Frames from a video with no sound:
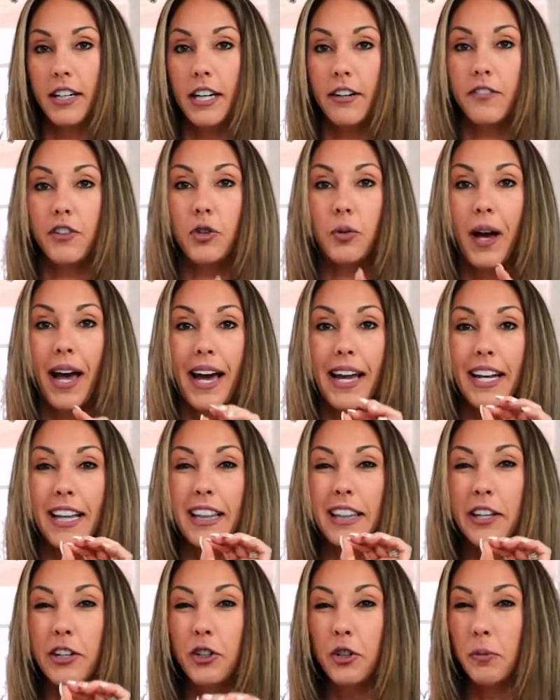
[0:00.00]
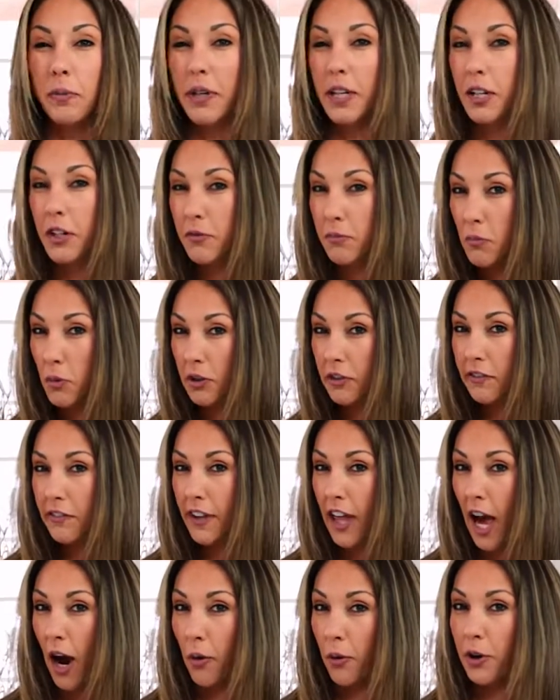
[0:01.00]
If you add a little bit more
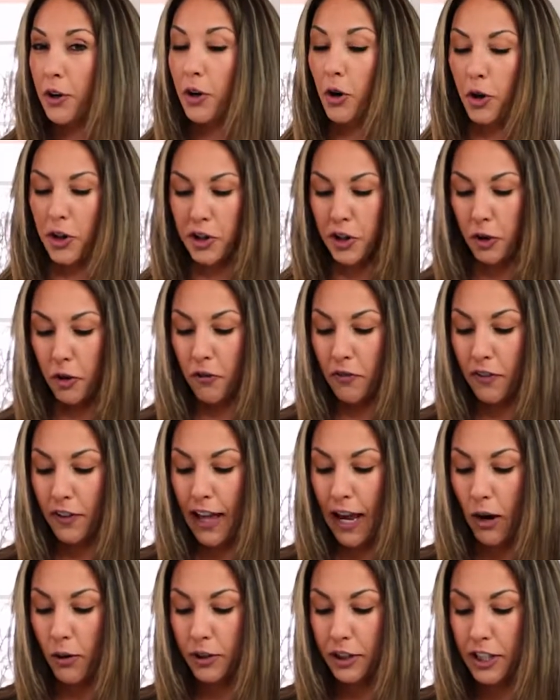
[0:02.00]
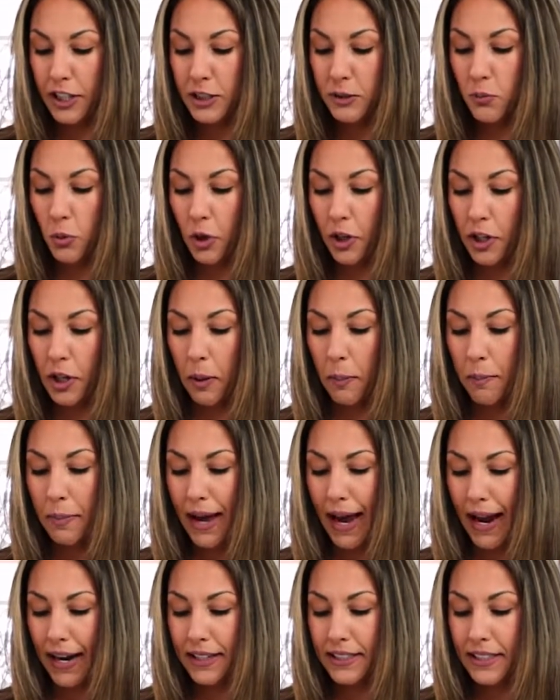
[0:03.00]
flour or your flour is more
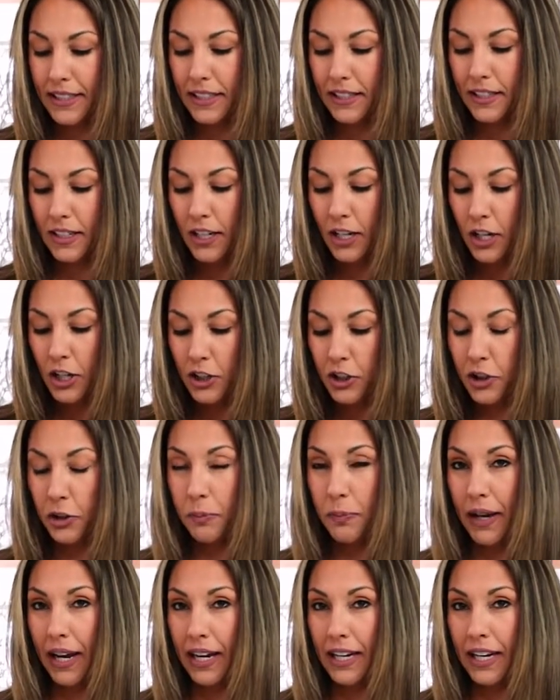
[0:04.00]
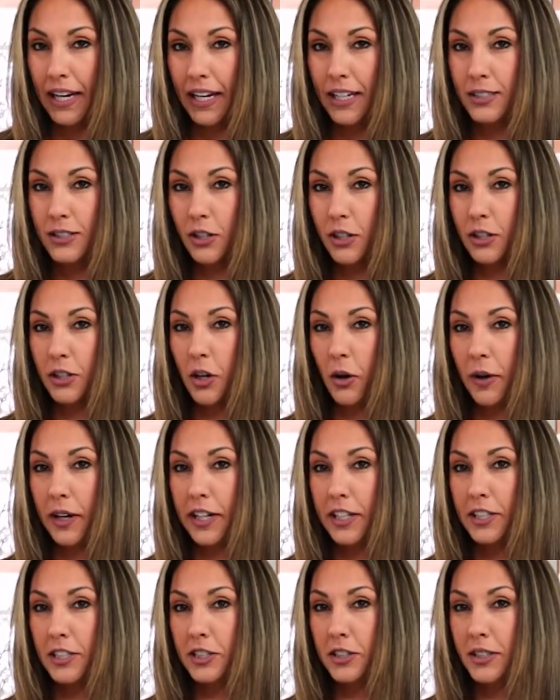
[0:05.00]
compacted, your pancakes are
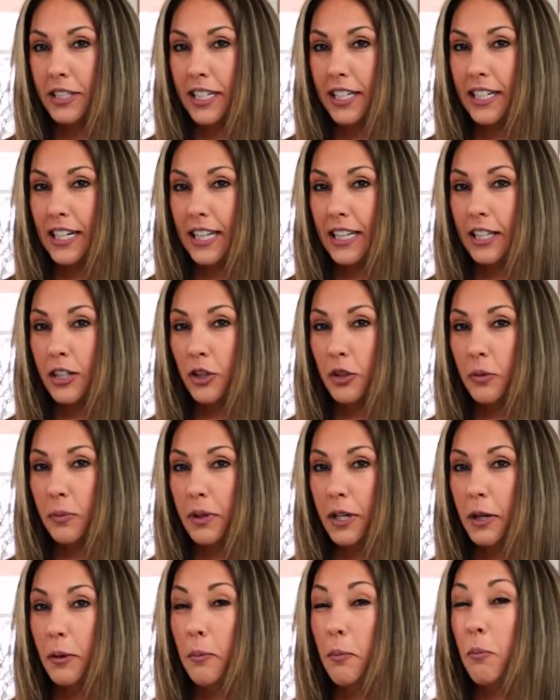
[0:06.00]
going to need a little bit